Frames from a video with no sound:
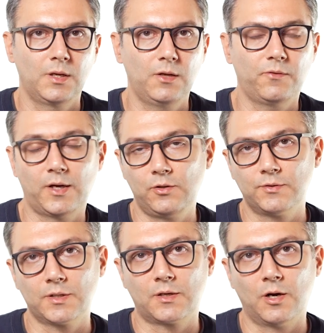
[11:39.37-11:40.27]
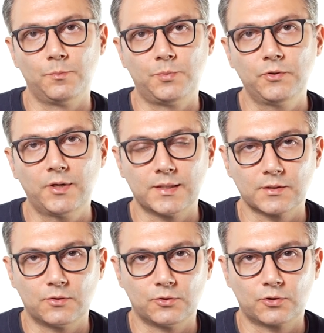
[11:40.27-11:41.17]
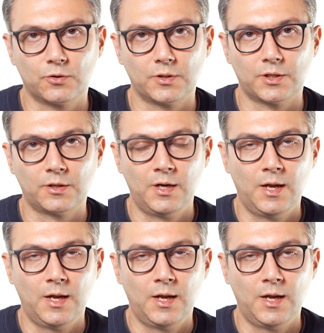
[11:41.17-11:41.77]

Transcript: If I use a computer as a controller,